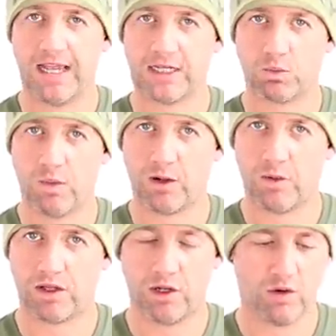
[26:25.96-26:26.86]
It's well
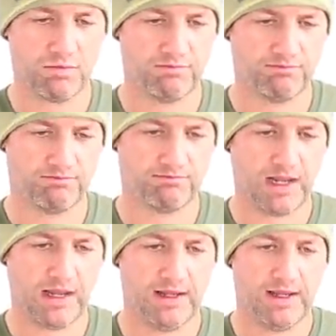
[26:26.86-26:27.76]
worth a look.
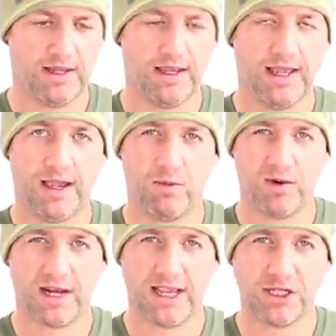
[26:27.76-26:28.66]
And
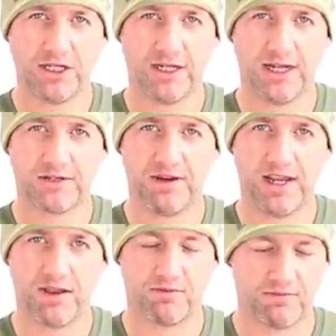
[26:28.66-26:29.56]
we're going to catch you in the next
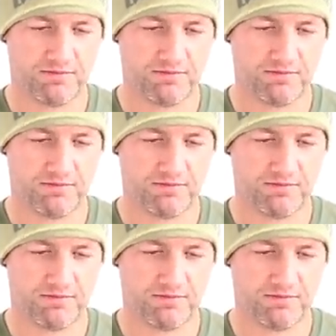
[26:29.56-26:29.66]
video.